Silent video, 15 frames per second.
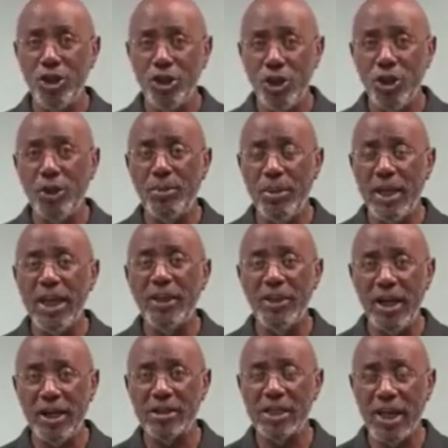You're paying
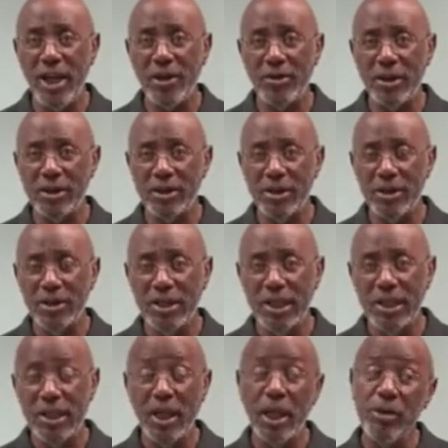their salary.
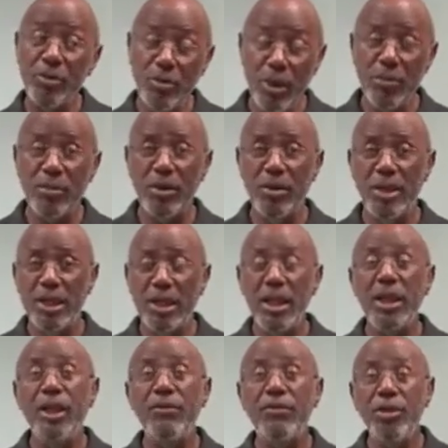And remember,
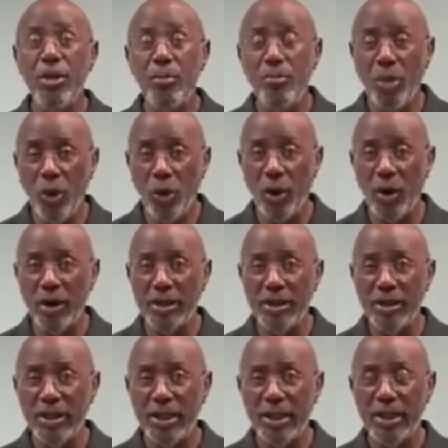even the board
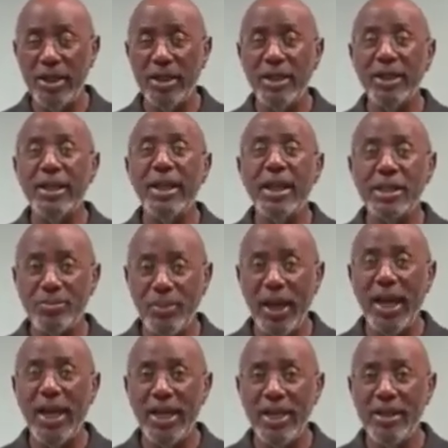gets
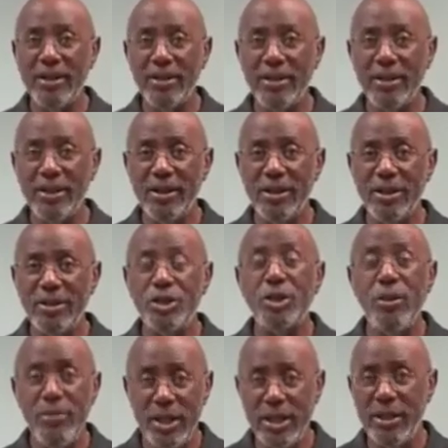paid
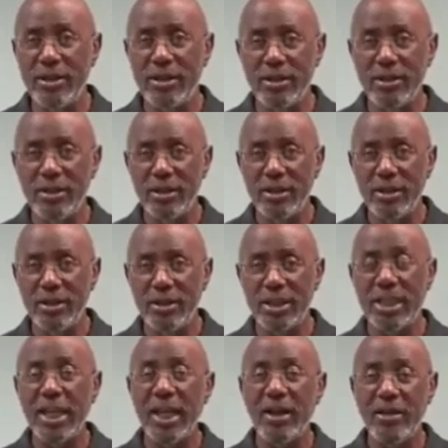to me
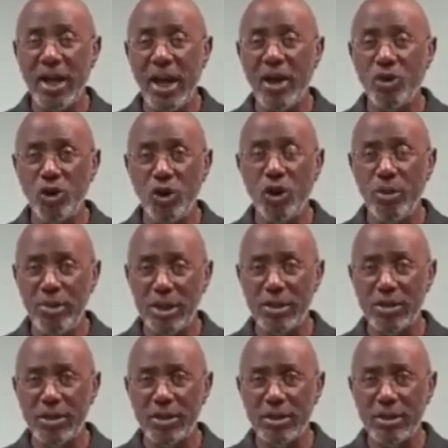to carry out your
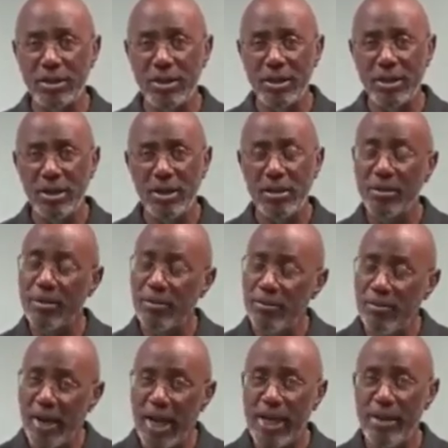business.
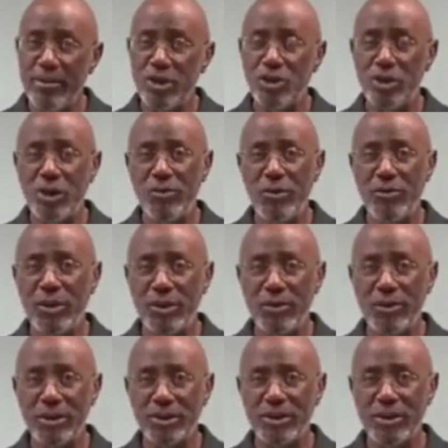My name is Jimma
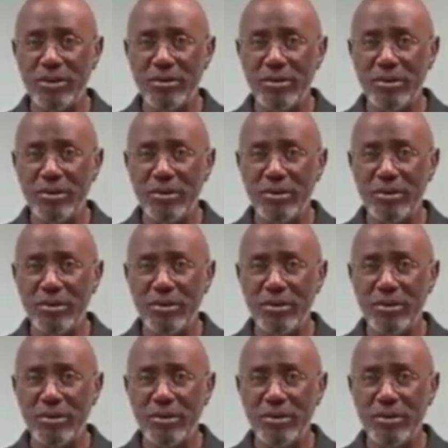McWilson.